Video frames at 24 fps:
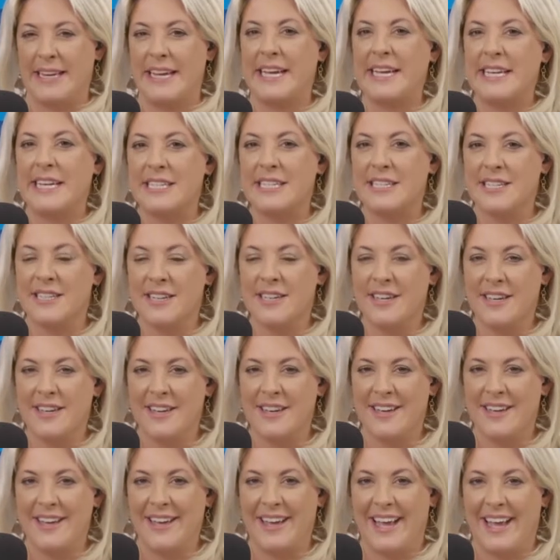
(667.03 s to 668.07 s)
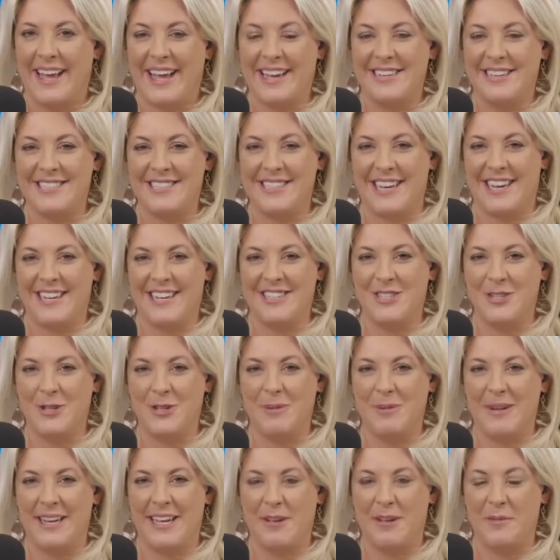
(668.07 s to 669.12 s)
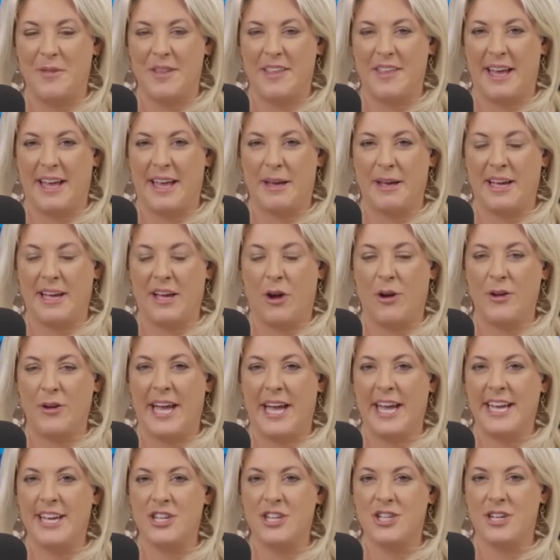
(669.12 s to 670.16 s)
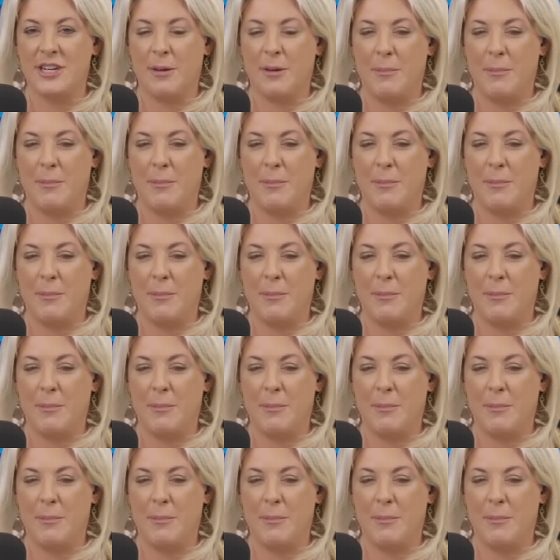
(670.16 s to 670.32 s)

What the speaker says: needed. And do you believe that a cohesion,